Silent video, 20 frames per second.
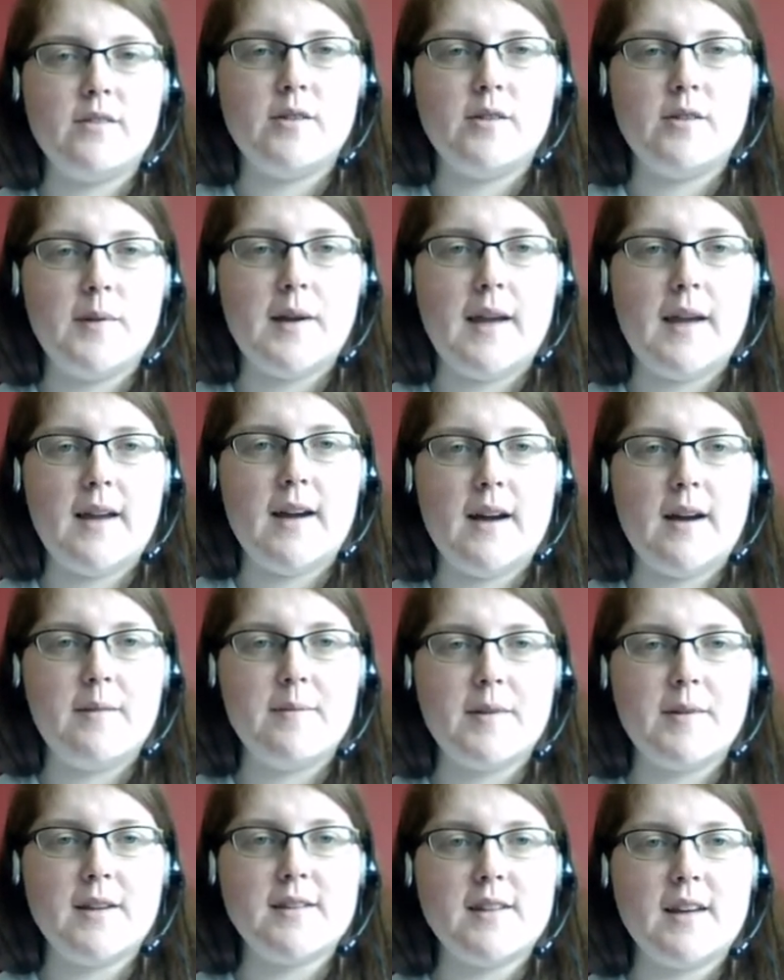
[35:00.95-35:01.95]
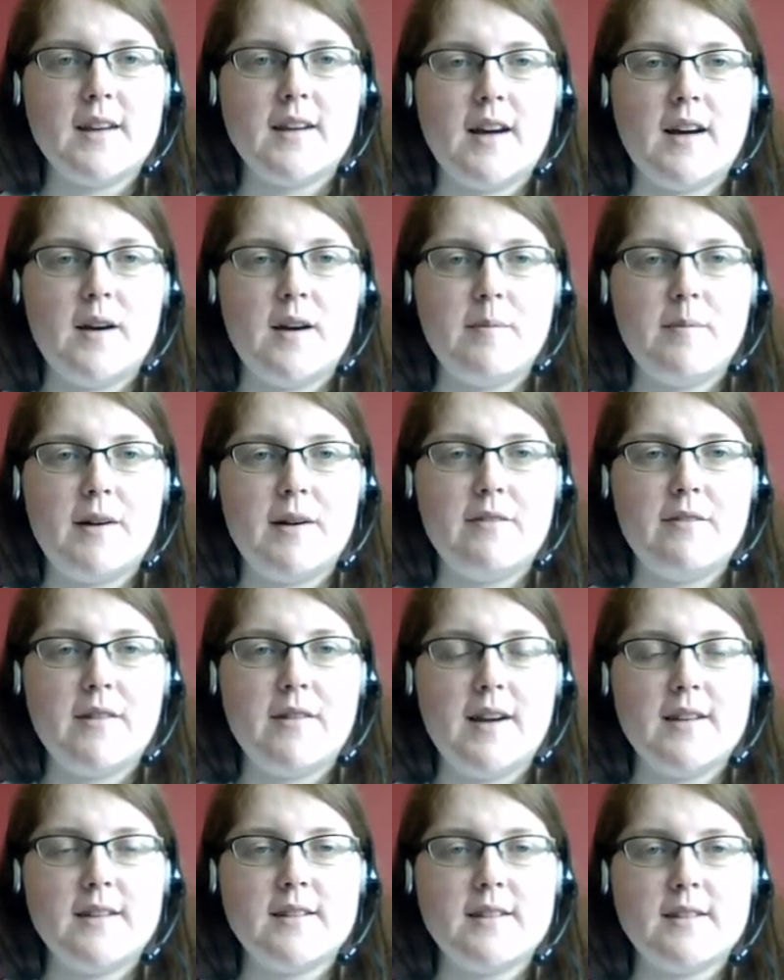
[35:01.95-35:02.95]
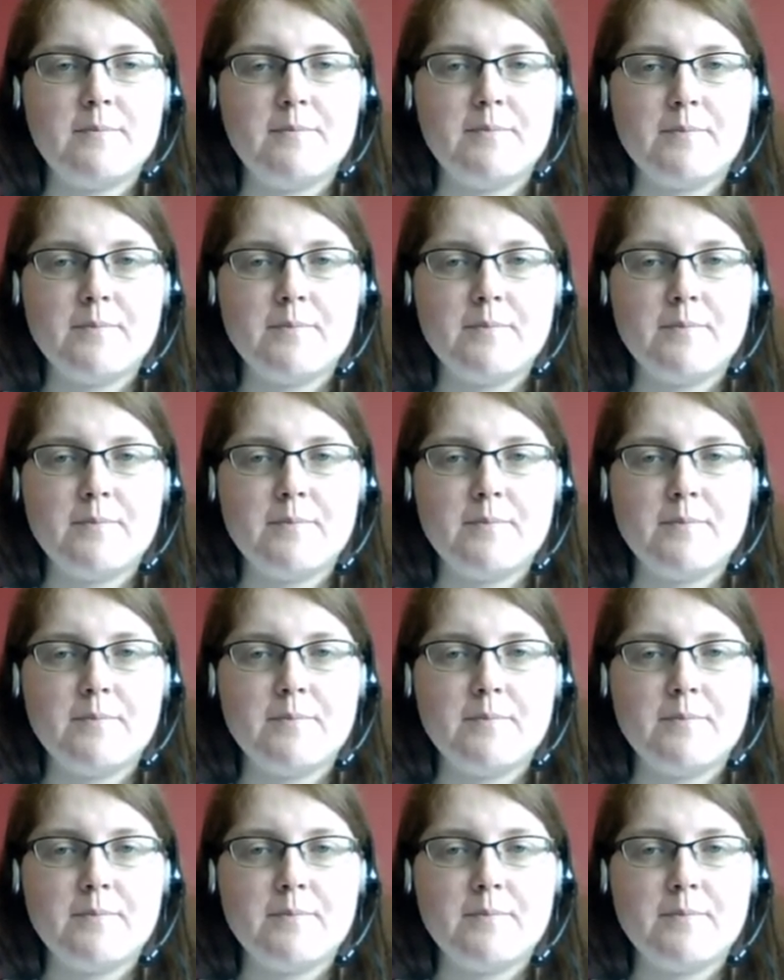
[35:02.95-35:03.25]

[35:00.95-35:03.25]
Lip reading: for me. Because I cut my threads,